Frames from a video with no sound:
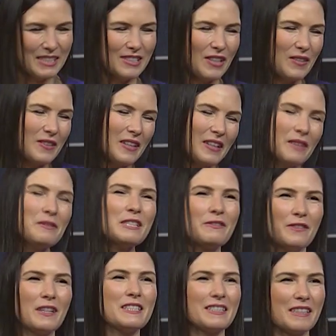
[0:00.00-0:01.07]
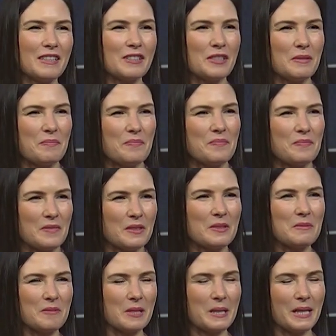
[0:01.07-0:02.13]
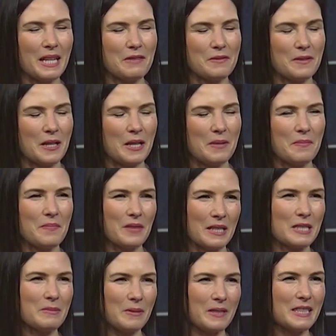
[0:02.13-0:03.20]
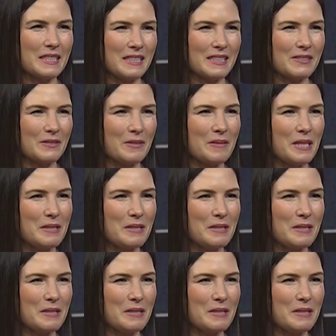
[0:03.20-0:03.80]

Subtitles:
So that it was fun to get some real life experiences from him.